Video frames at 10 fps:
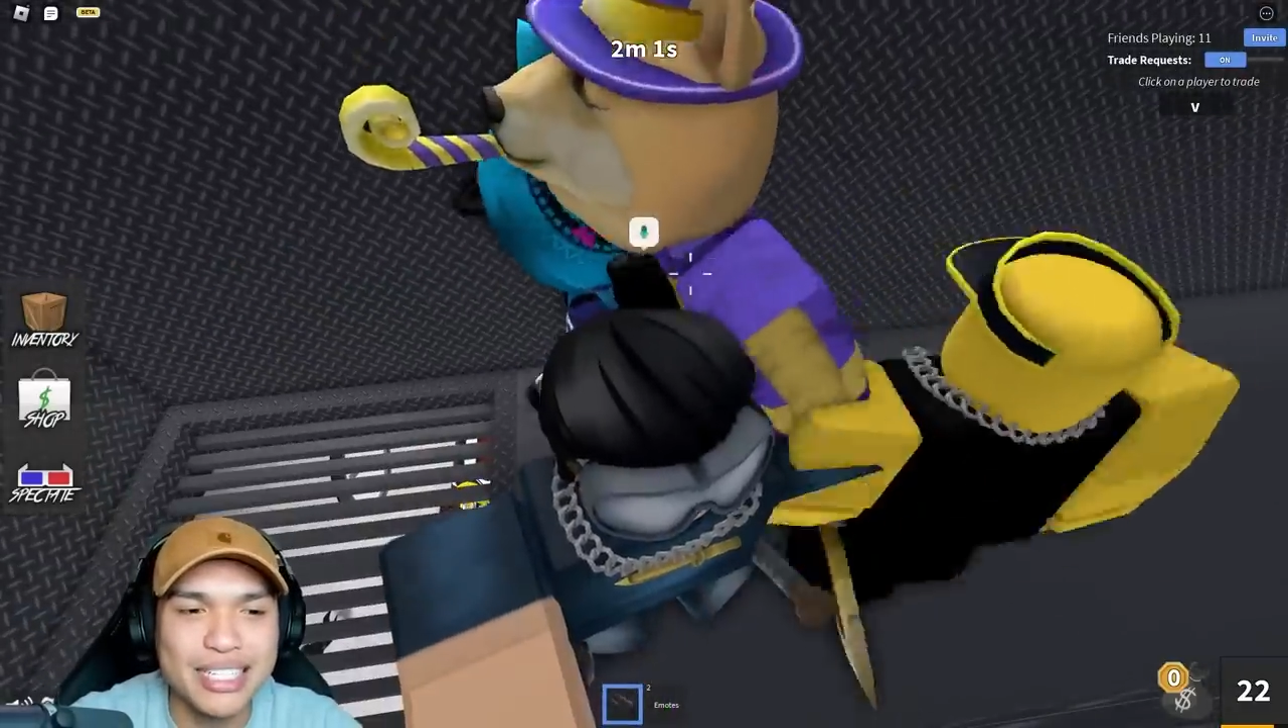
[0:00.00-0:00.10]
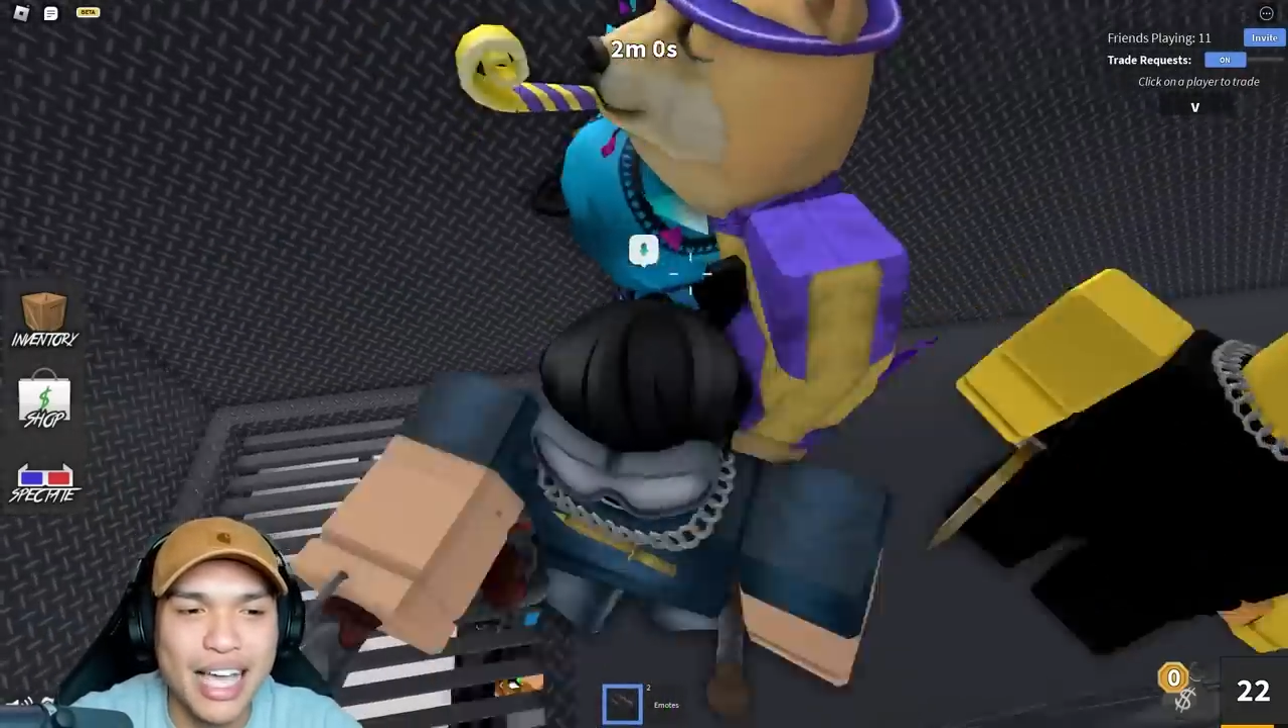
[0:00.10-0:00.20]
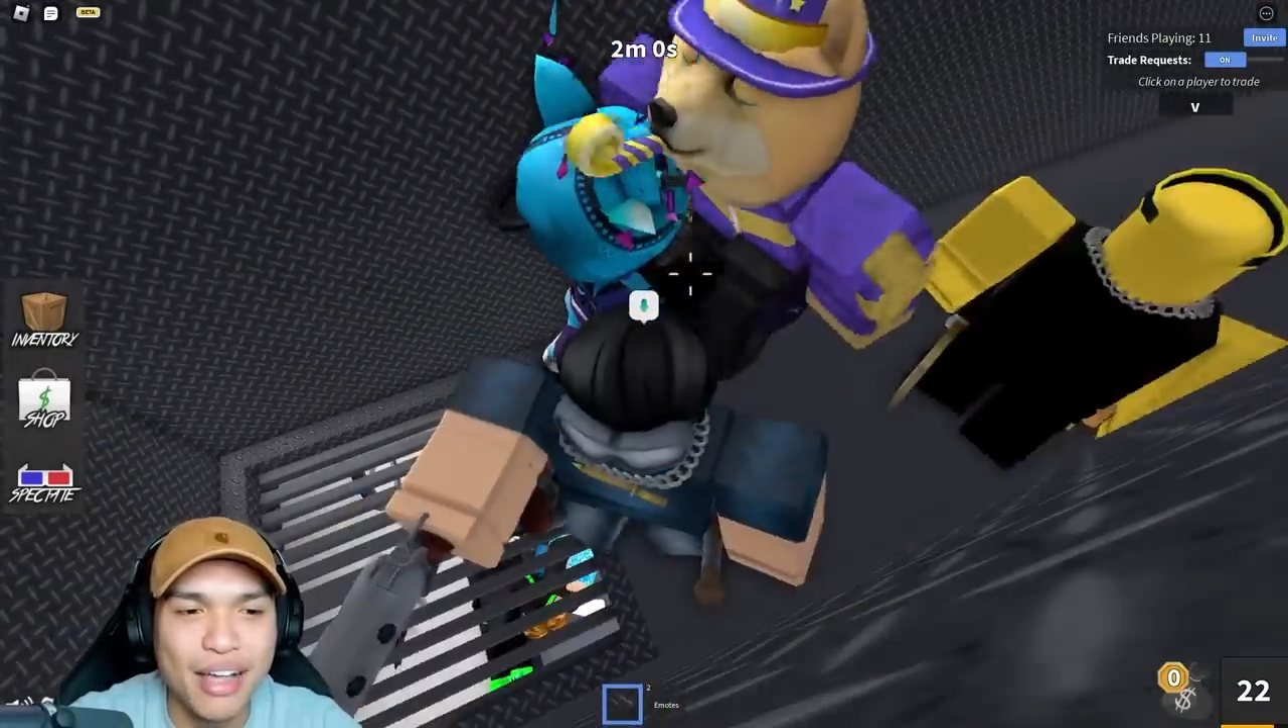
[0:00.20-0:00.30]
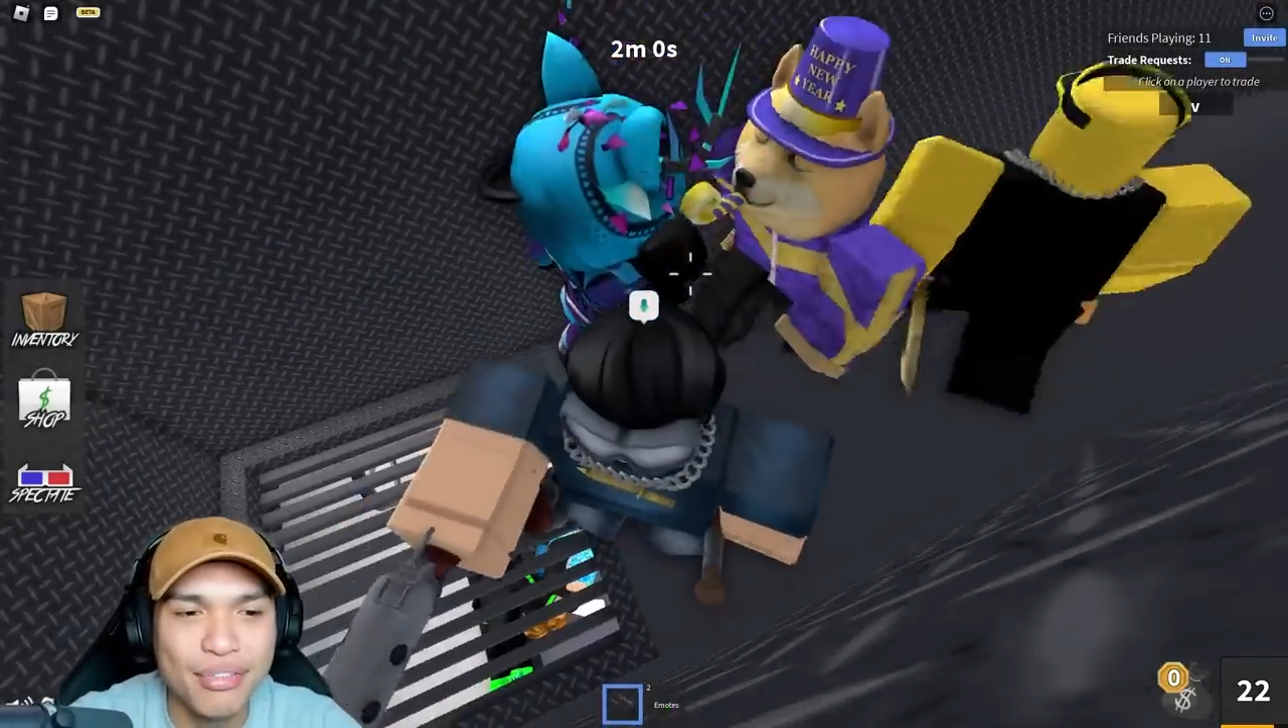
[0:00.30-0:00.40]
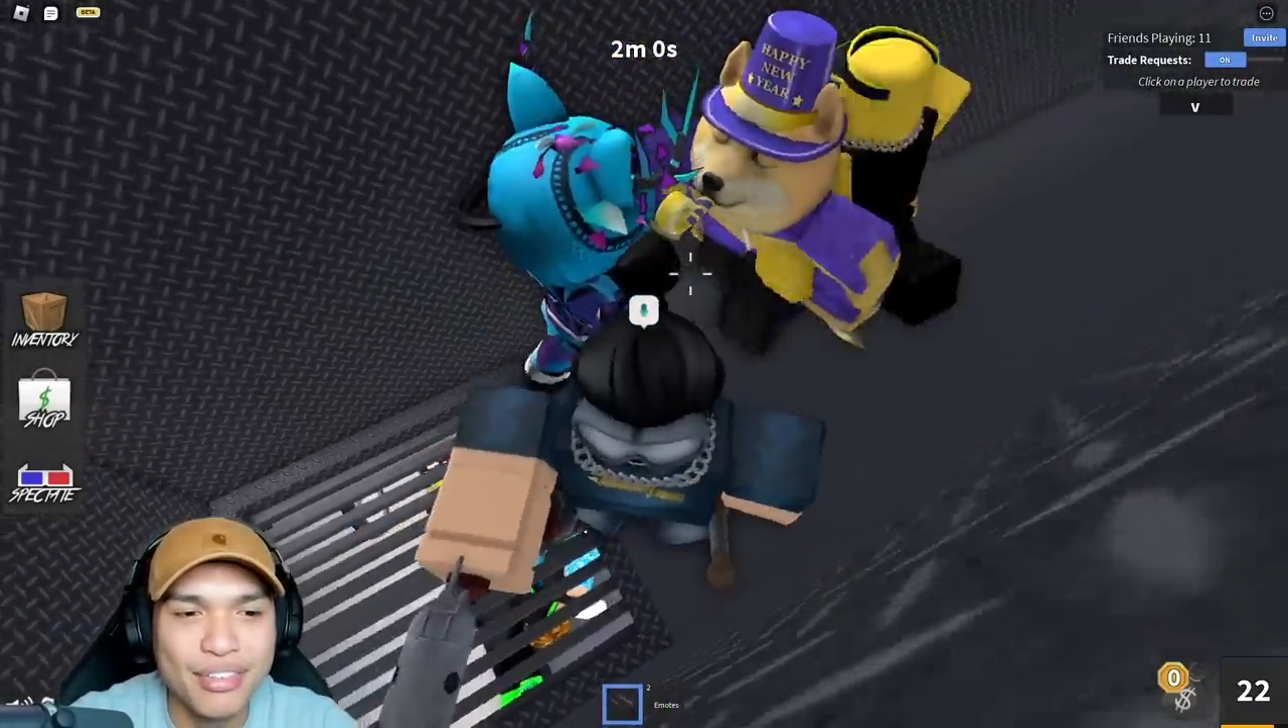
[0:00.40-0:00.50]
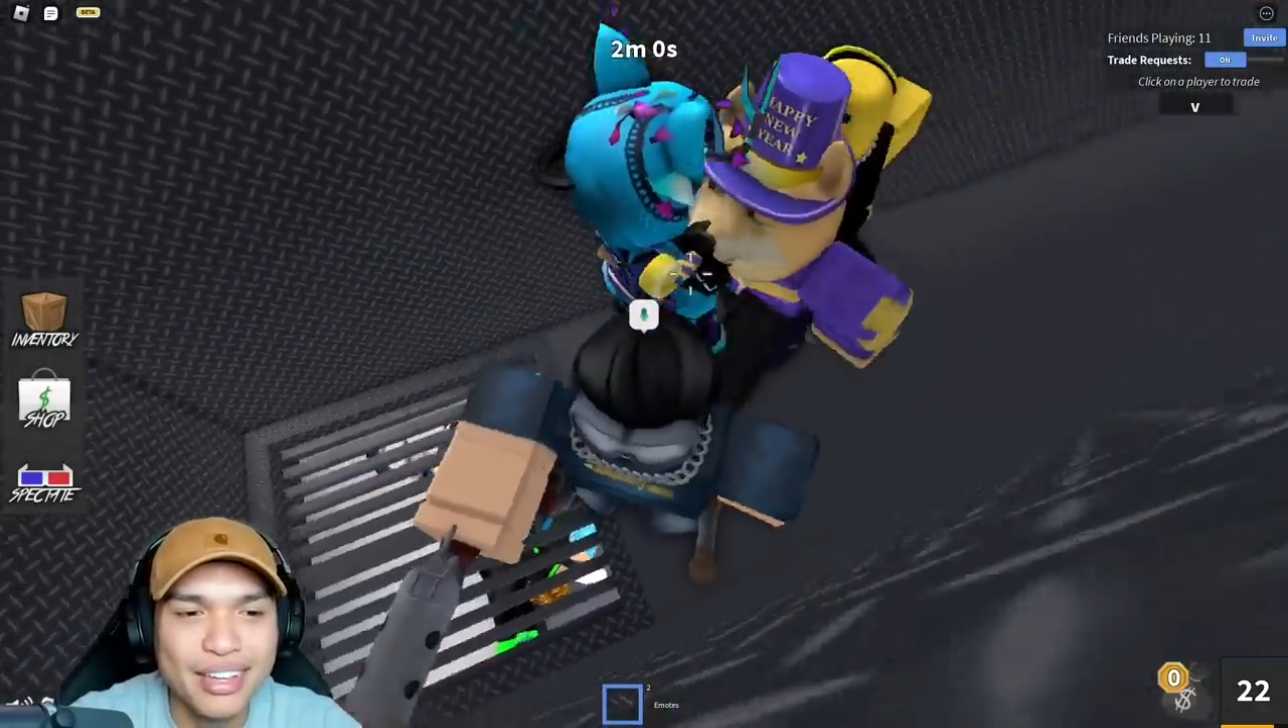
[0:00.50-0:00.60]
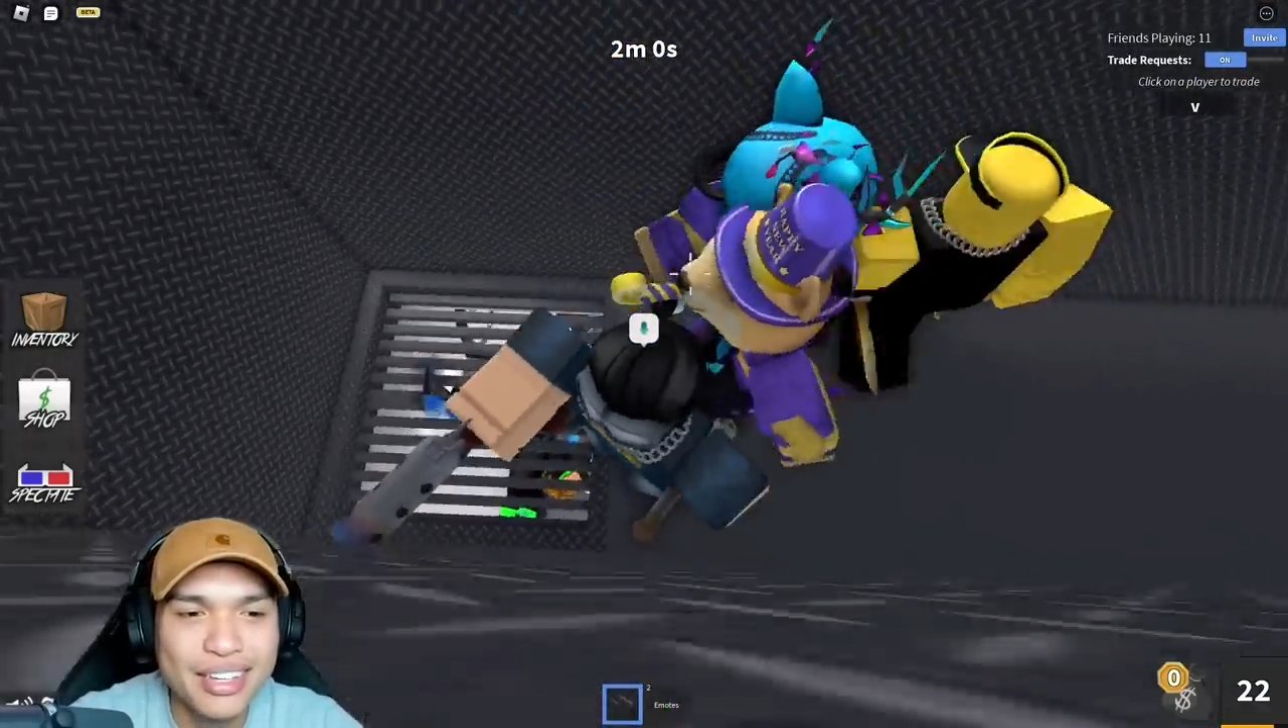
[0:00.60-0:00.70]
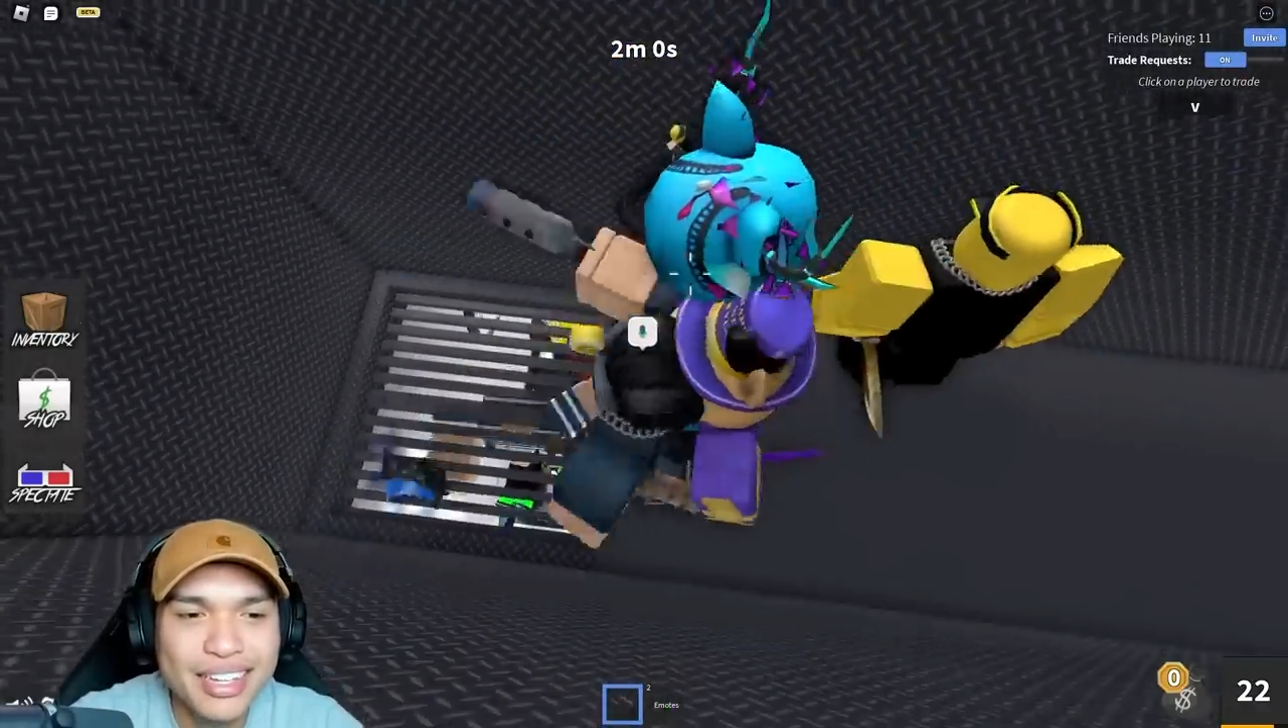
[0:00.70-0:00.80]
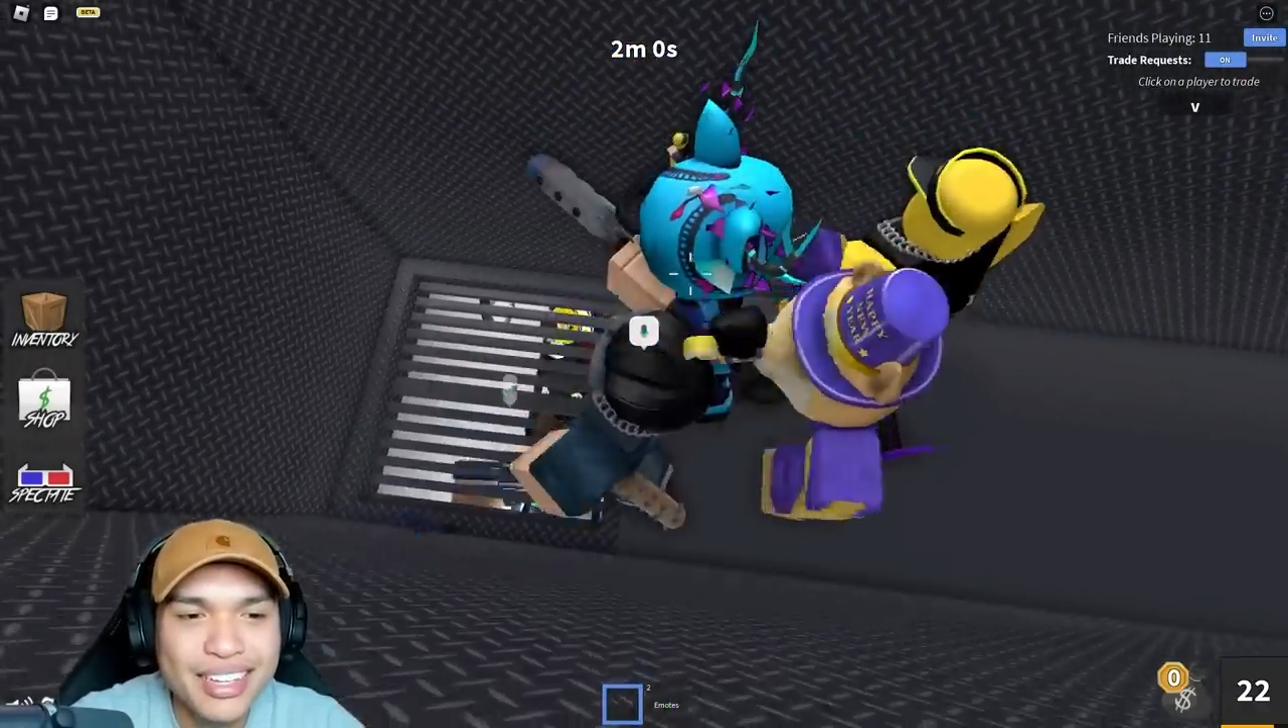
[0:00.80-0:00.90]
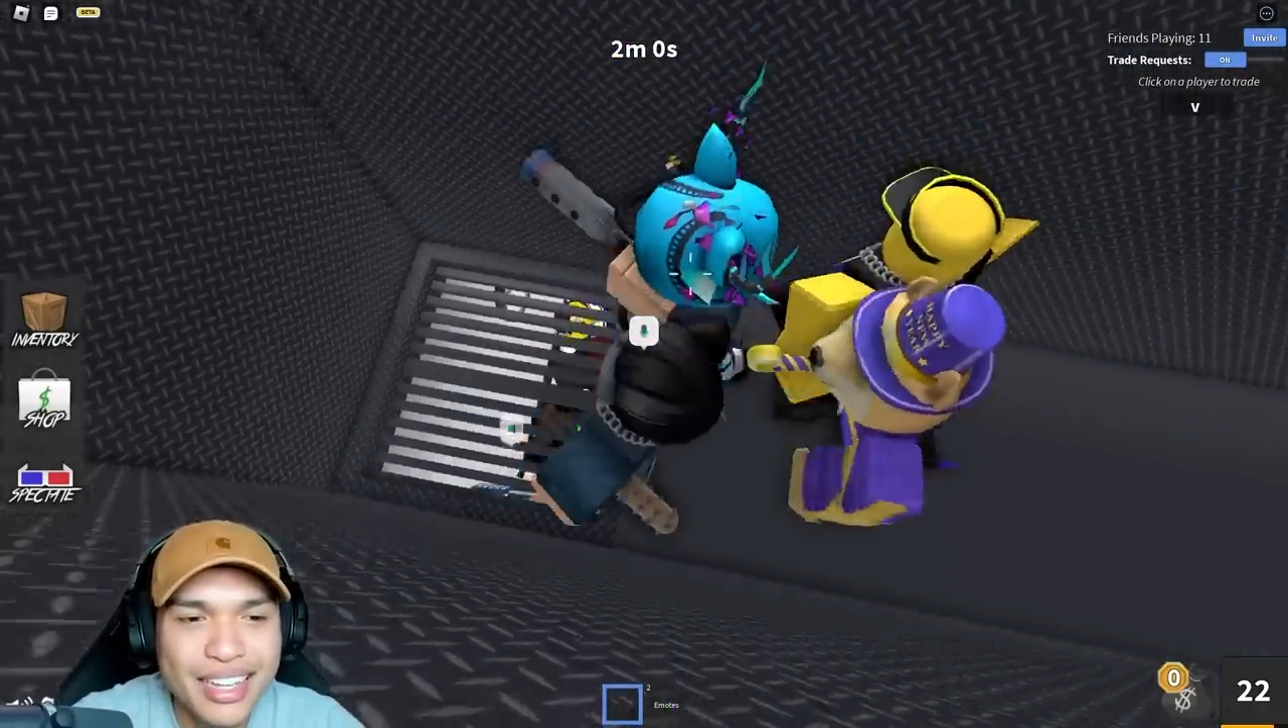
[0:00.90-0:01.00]
Go
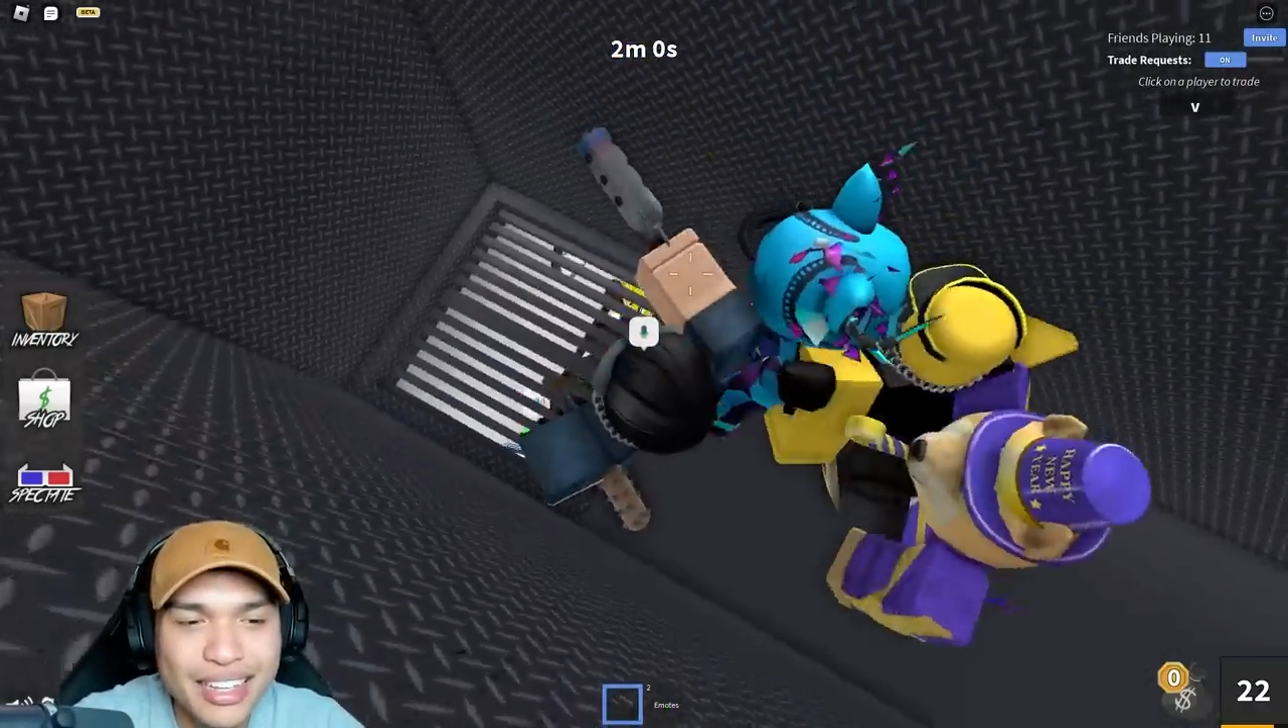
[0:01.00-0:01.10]
down, dog.